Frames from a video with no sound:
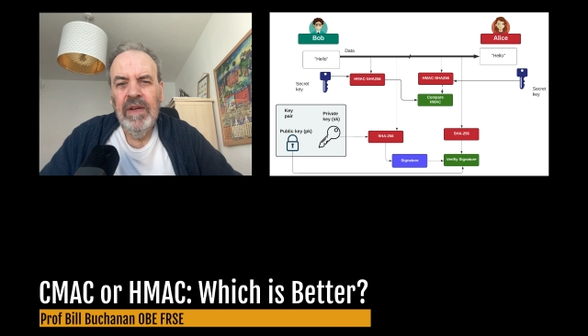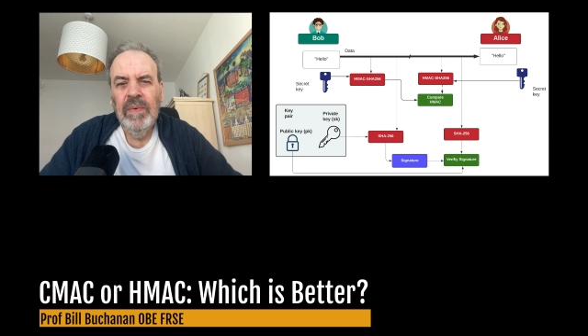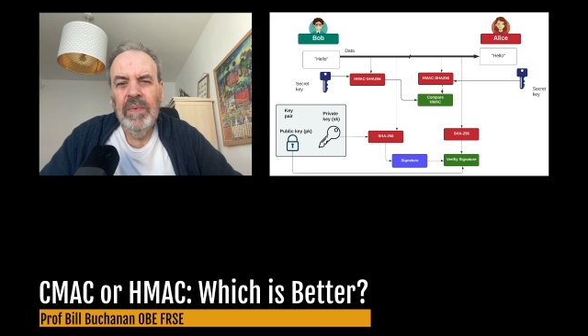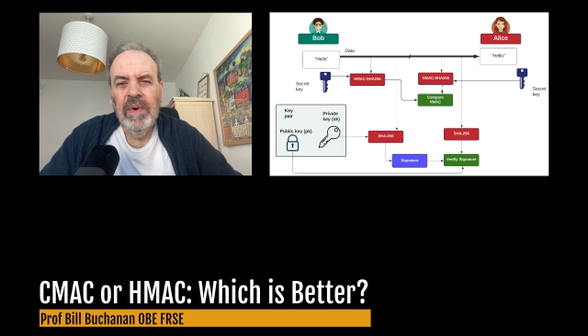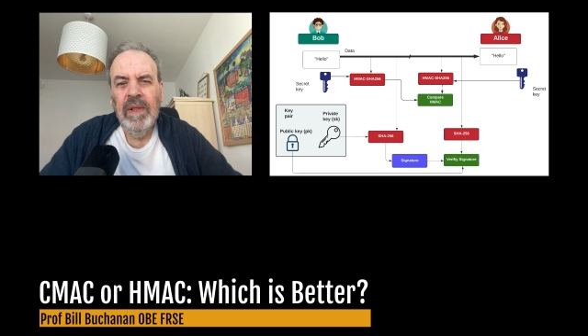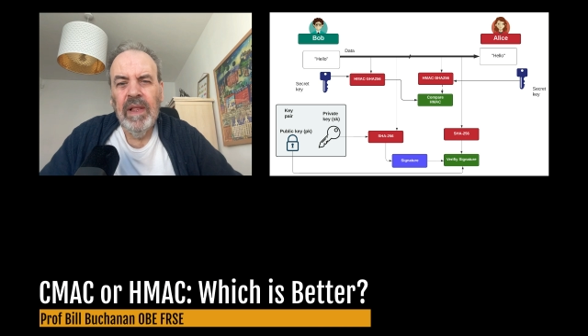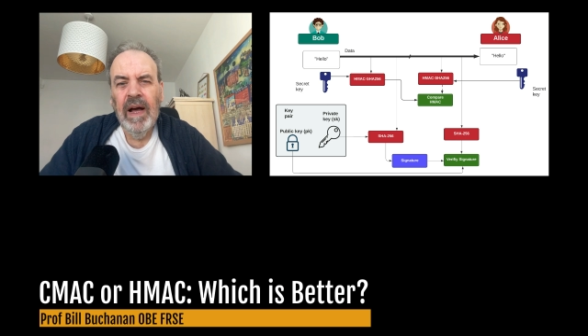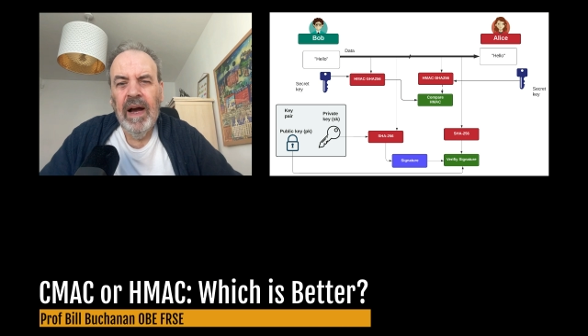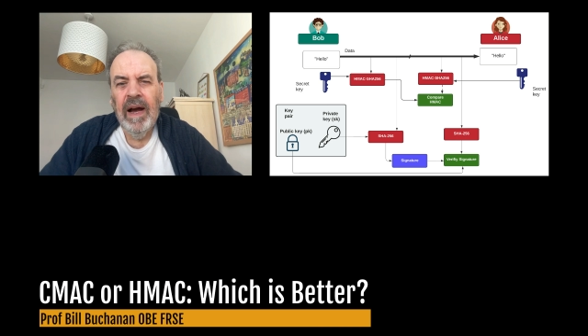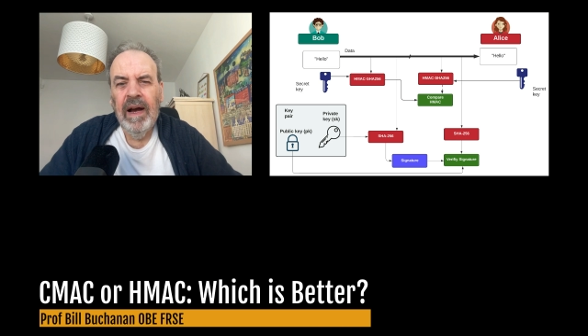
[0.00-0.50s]

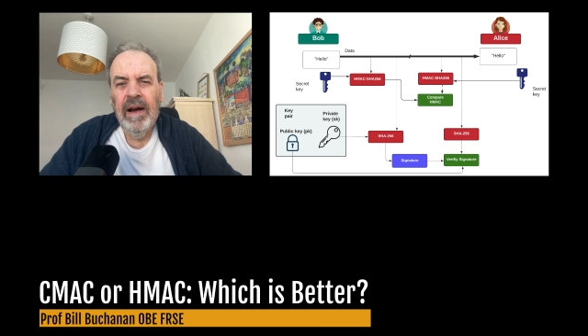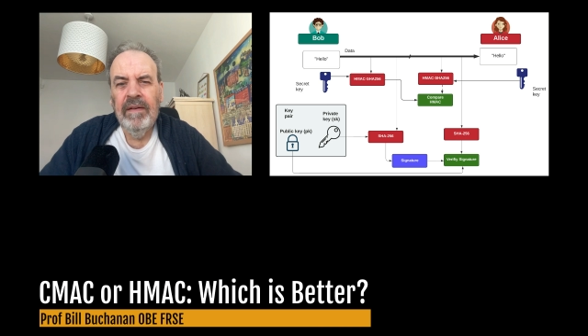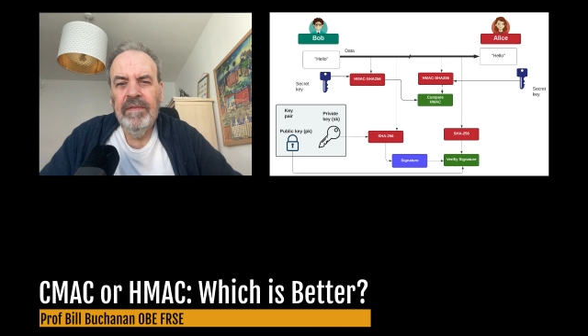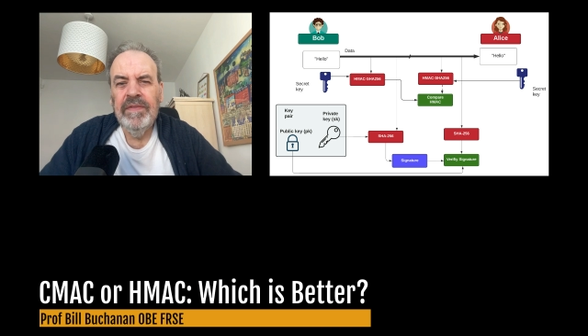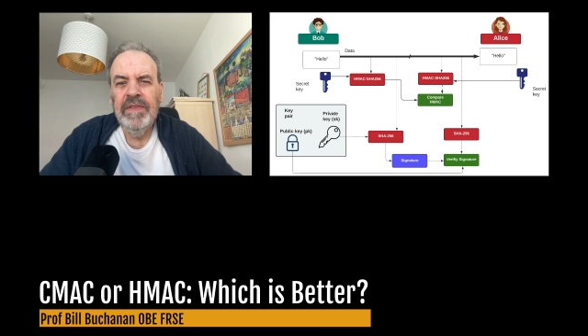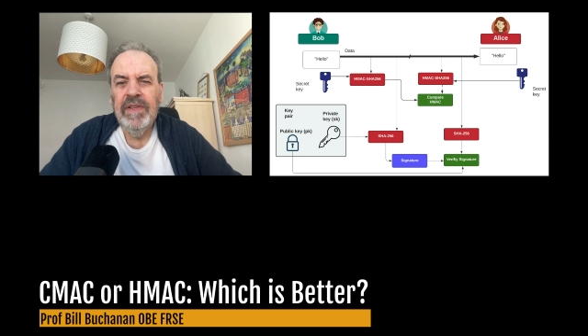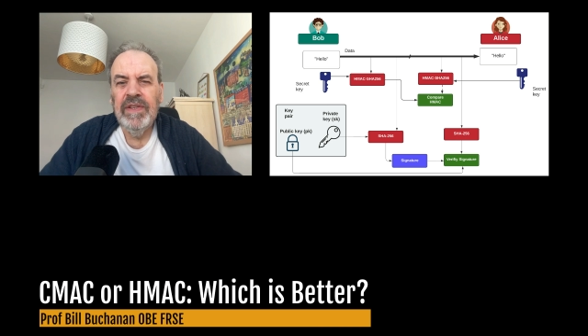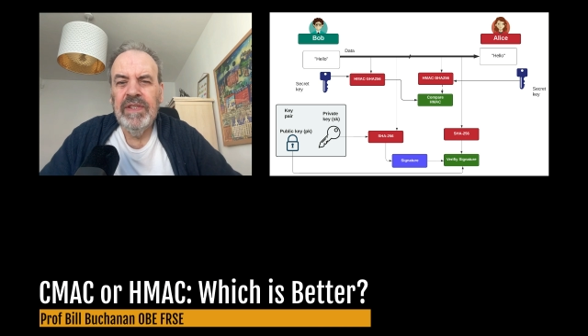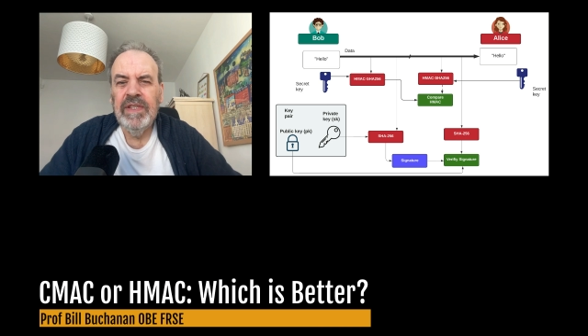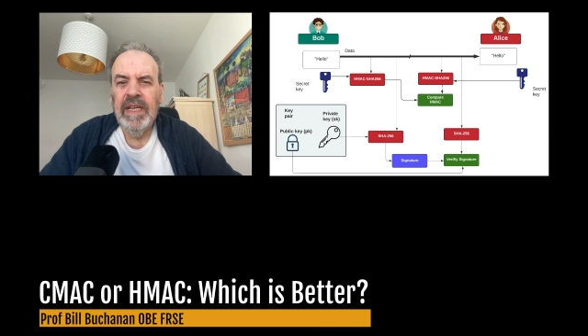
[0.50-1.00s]
will
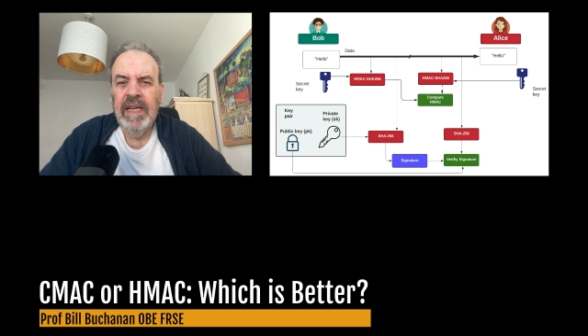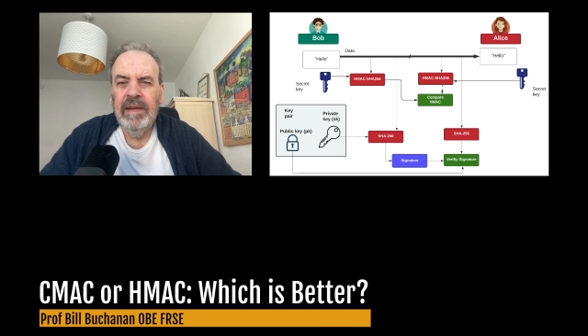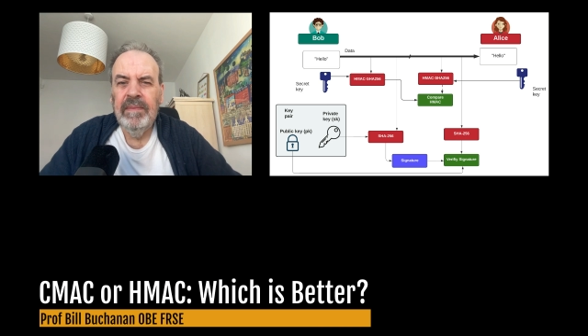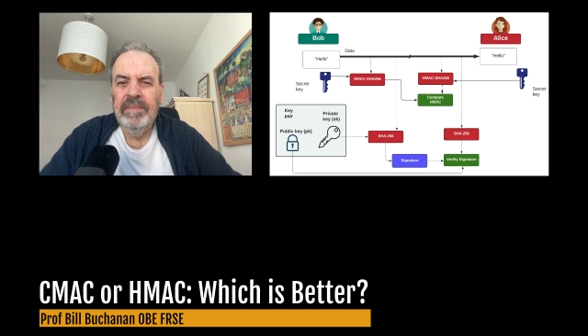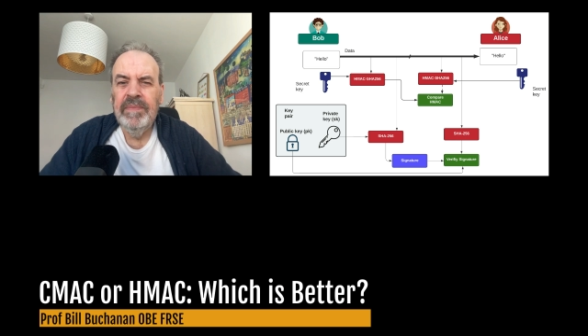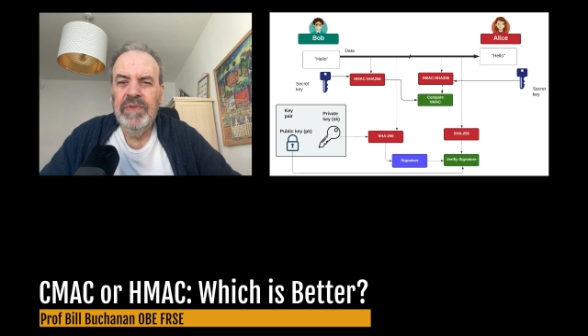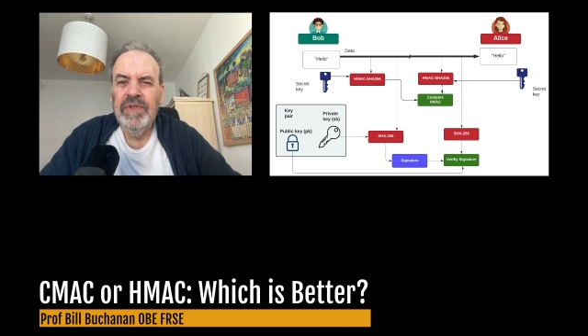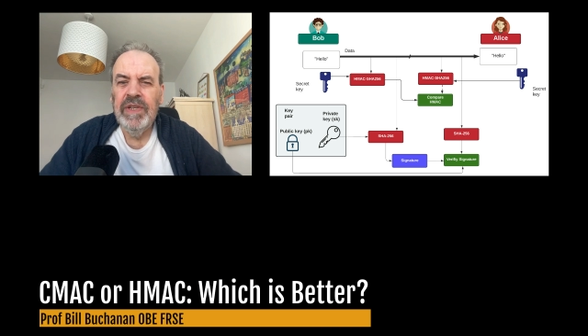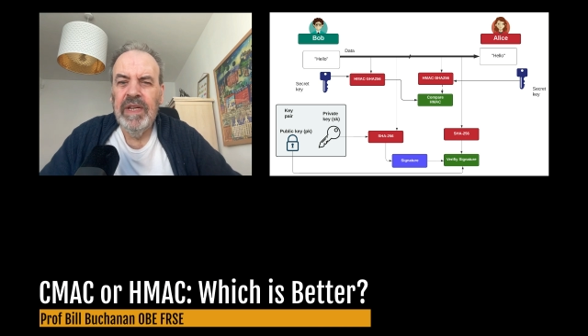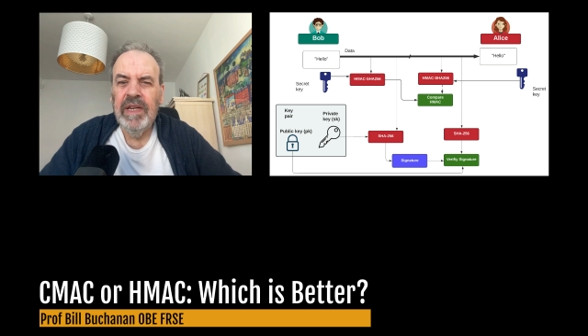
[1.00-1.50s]
have the
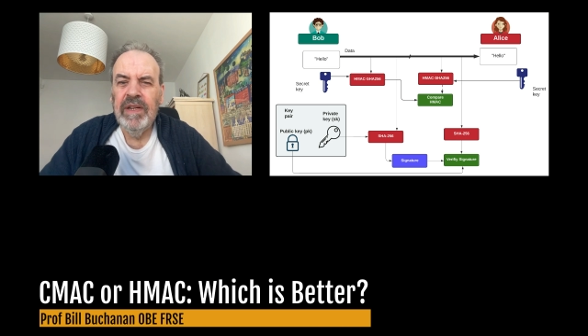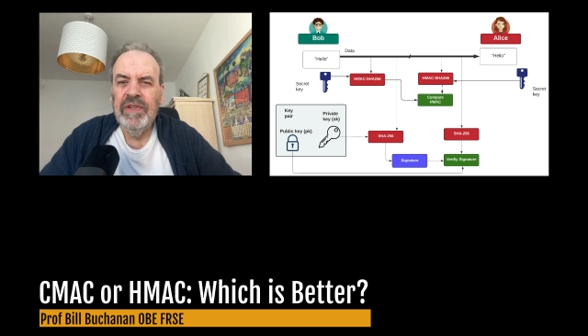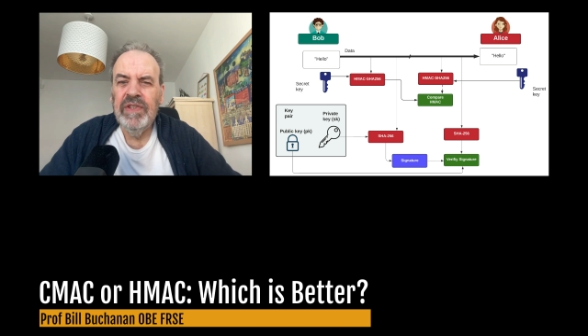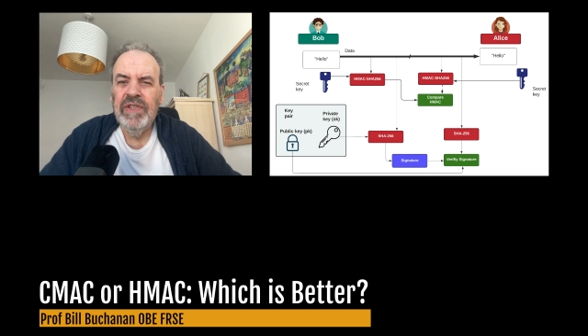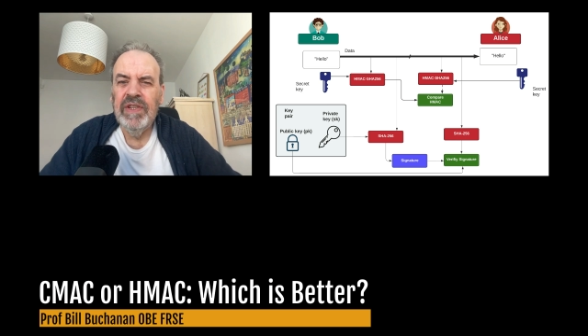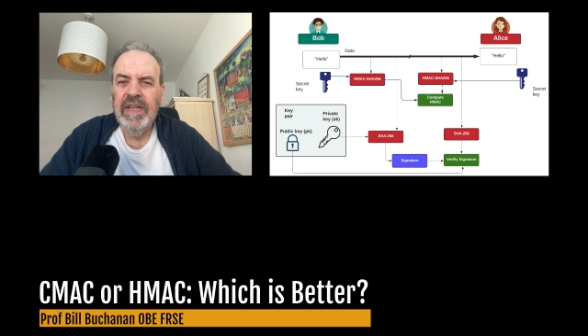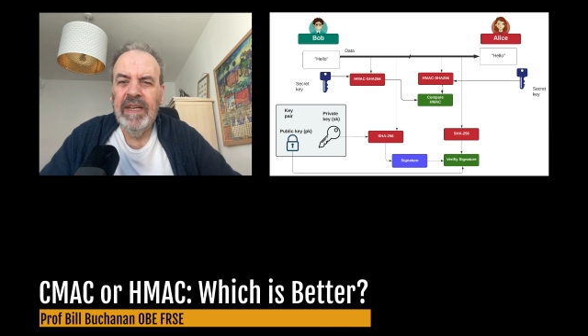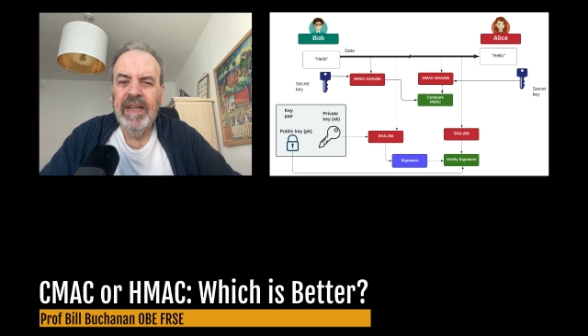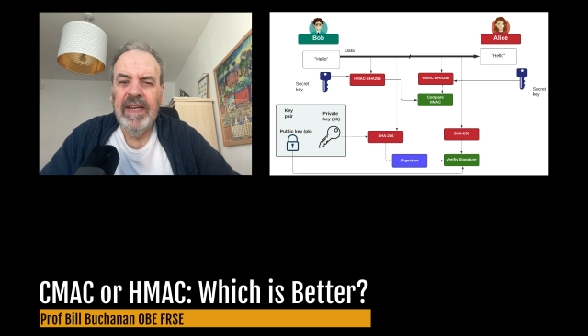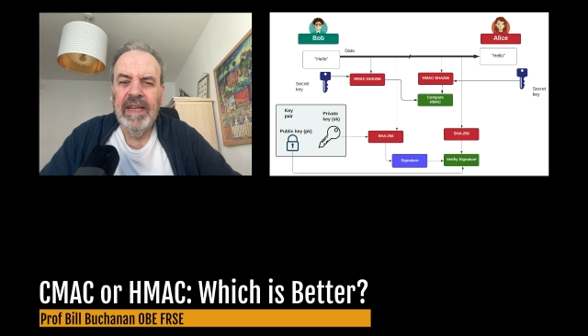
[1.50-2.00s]
same shared
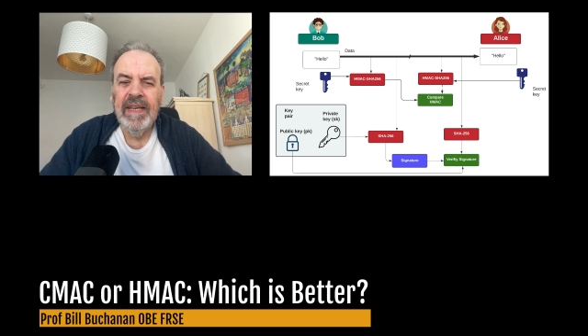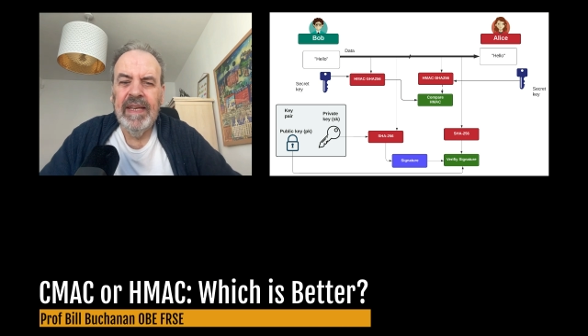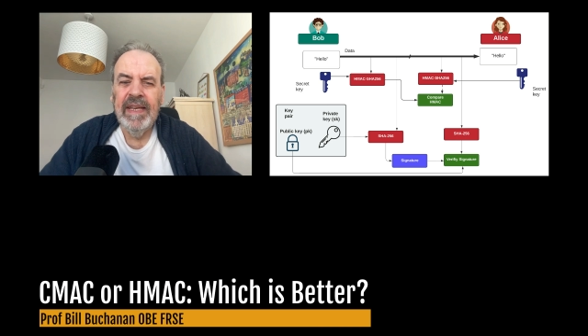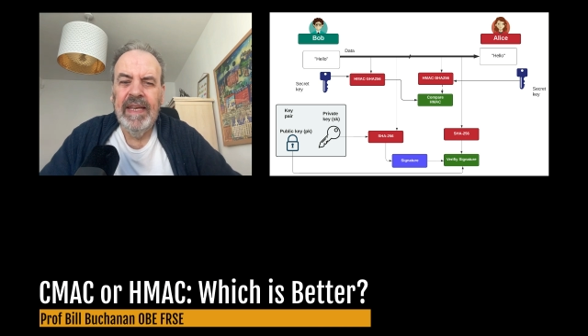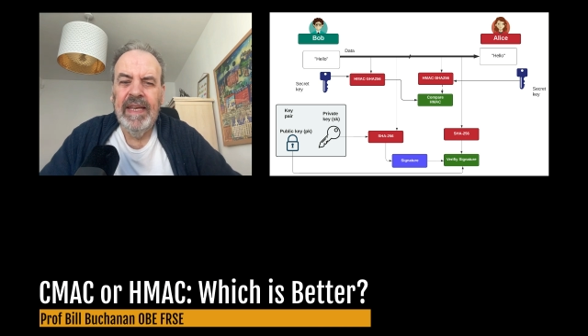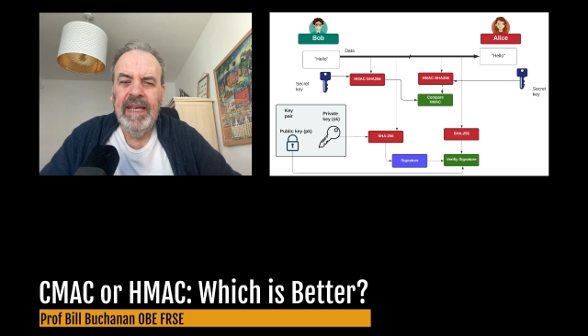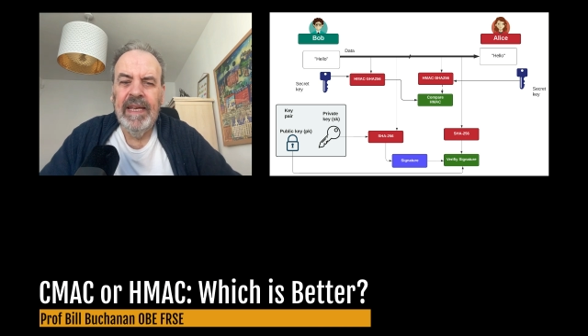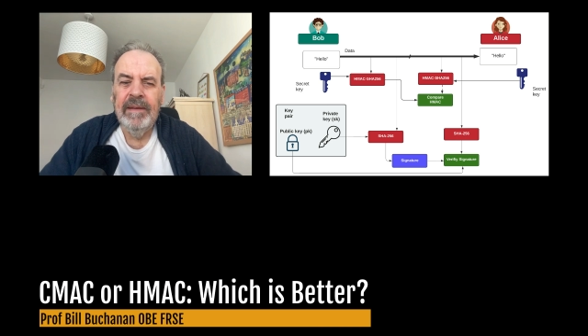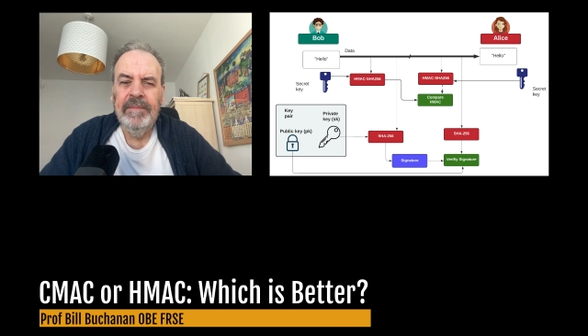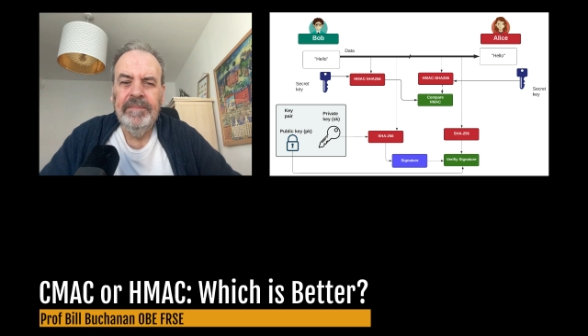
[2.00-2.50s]
secret
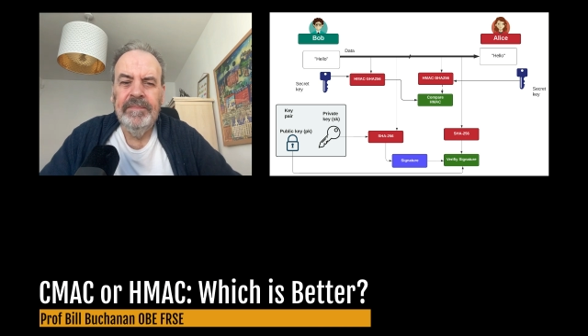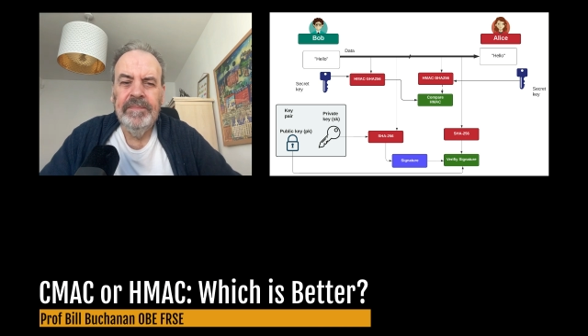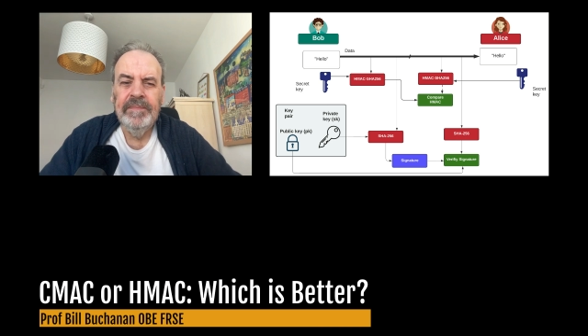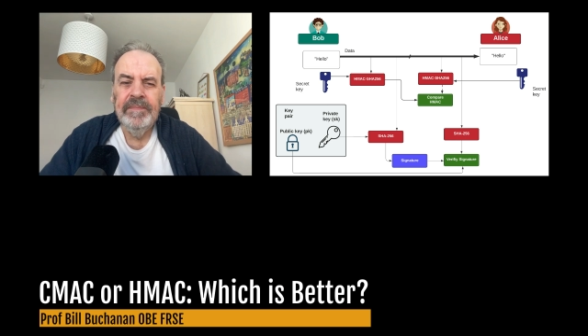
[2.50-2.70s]
key.